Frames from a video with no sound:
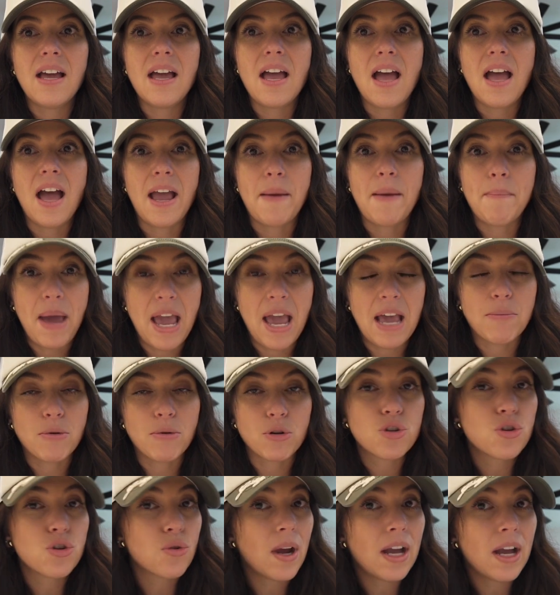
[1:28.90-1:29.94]
a paper
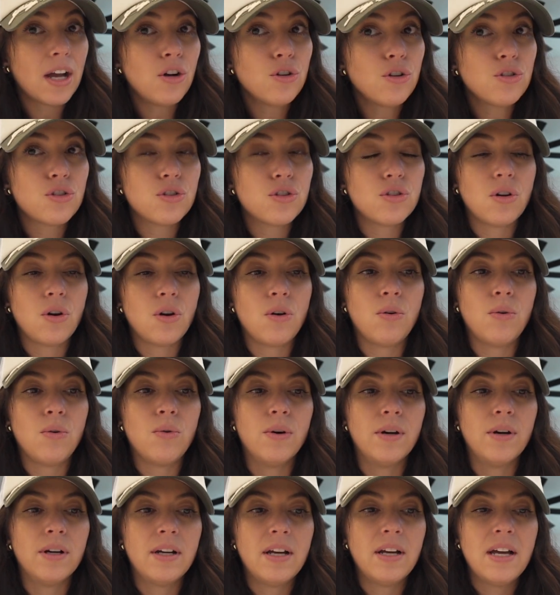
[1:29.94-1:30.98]
trail.
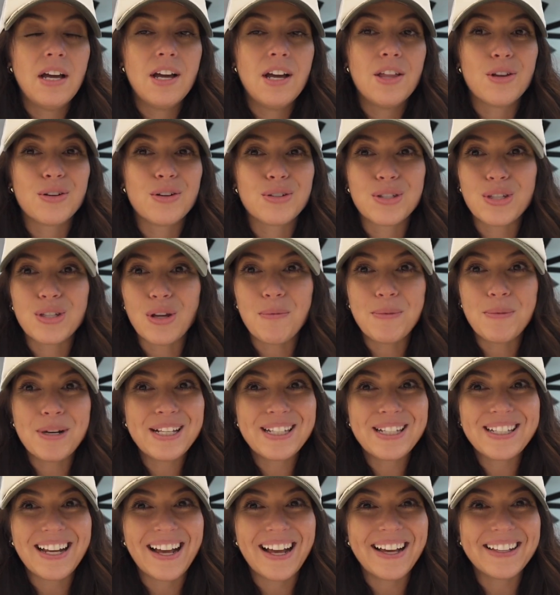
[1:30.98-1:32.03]
So there's so many
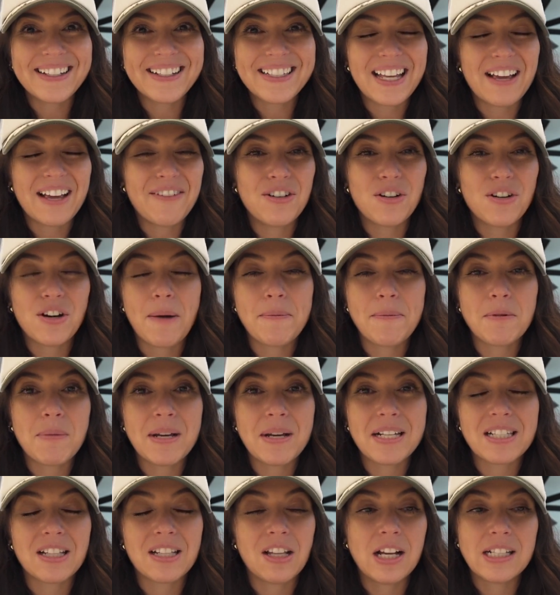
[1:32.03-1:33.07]
stylists that I feel come to my
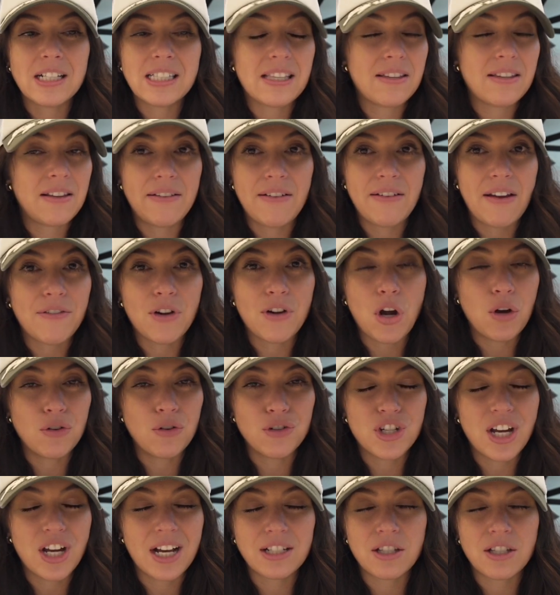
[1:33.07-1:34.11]
salons and they never own
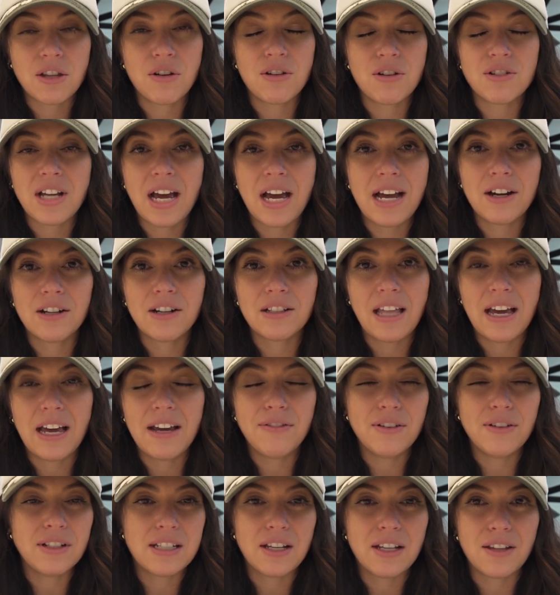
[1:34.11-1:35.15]
checks in their entire
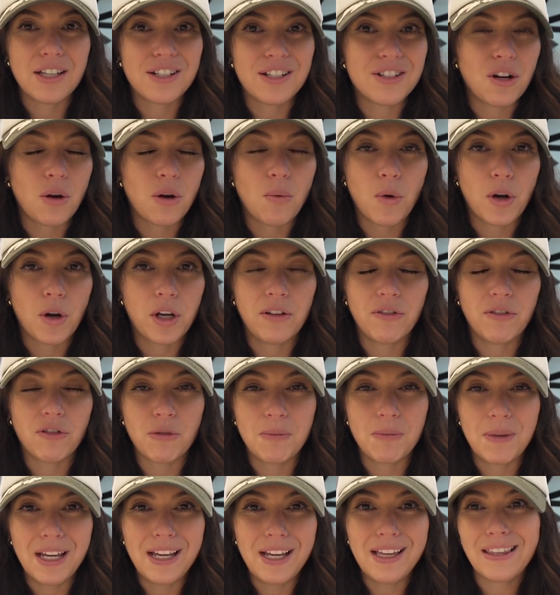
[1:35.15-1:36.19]
life until they start working for
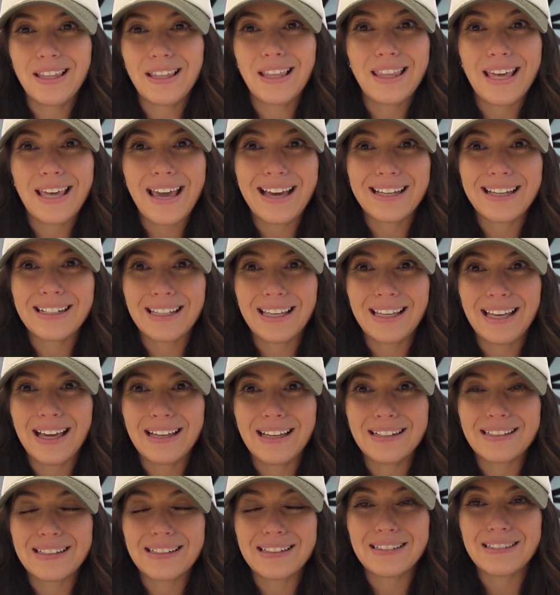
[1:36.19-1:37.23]
me, and then they had to
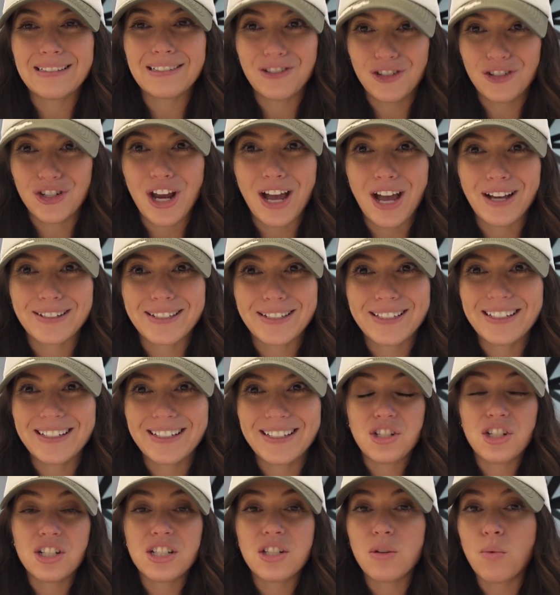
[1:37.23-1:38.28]
get checks.
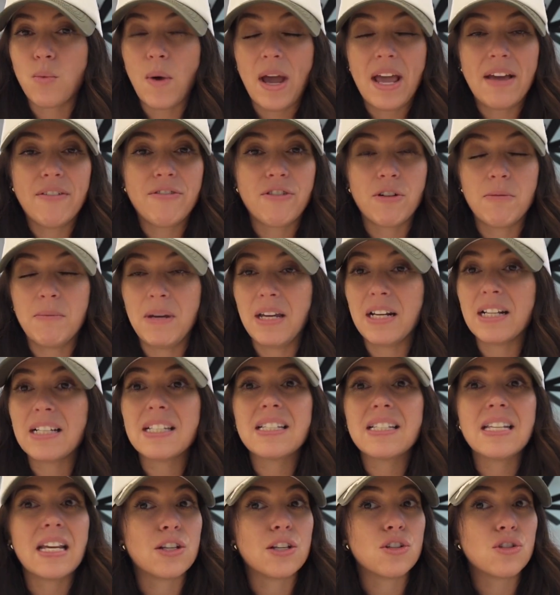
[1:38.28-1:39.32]
It's just a way for me to
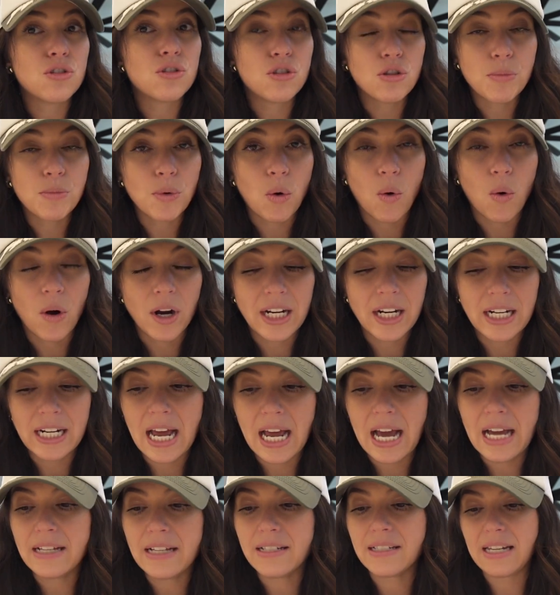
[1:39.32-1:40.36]
stay super
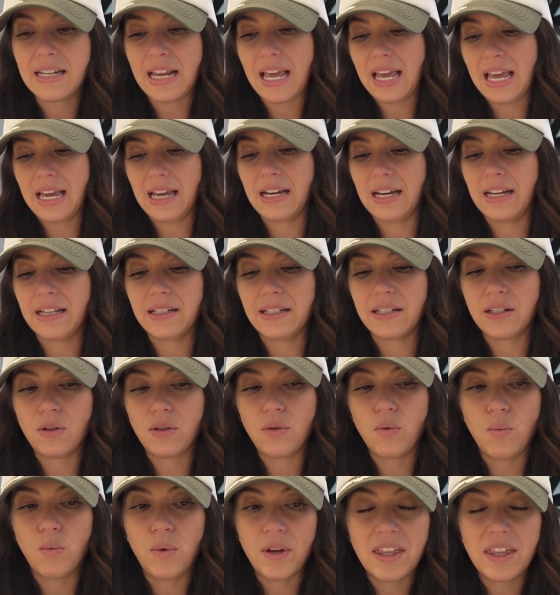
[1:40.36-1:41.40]
organized. And
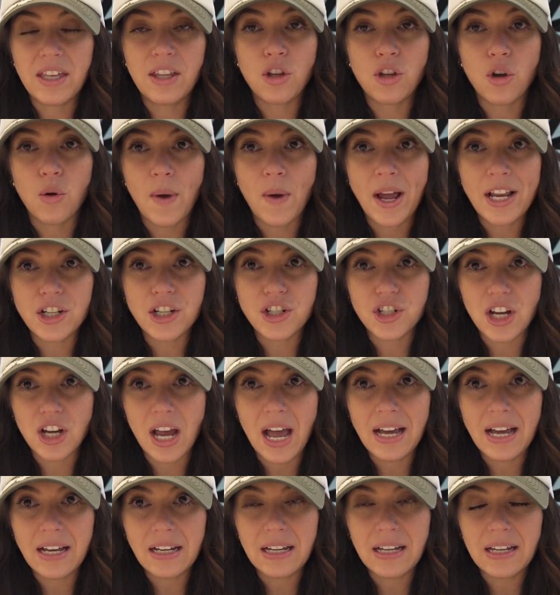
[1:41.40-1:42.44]
within their rent
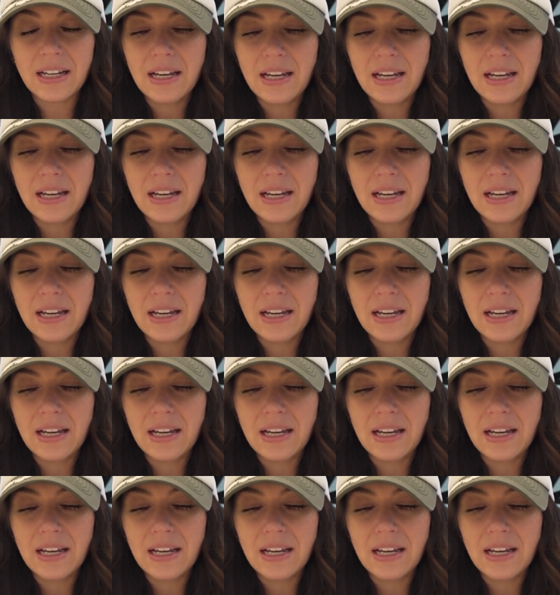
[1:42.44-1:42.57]
check,